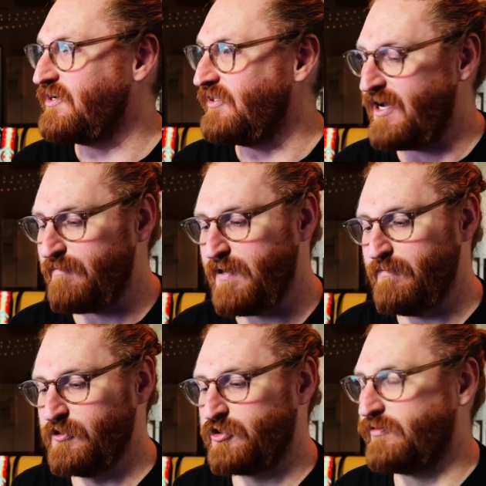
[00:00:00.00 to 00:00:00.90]
a lot of
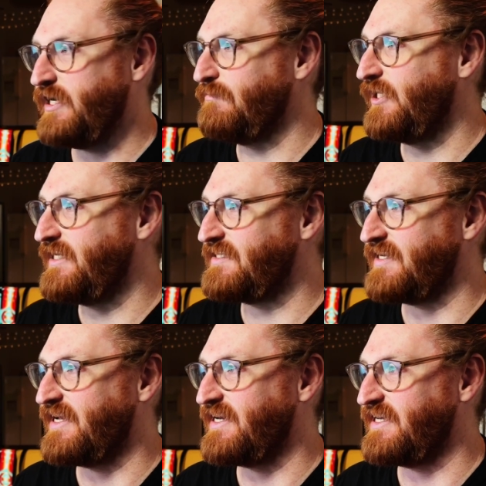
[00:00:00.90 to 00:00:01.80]
people's dream list
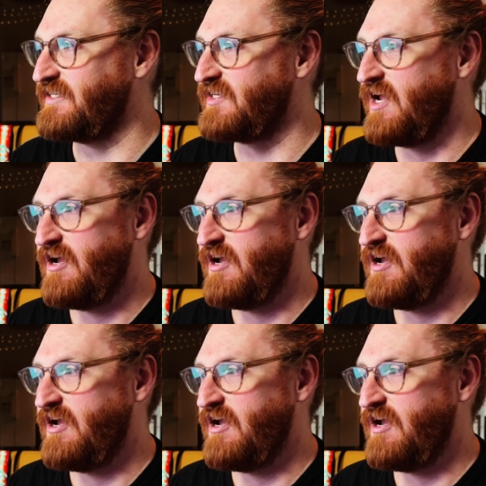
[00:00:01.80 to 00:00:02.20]
and is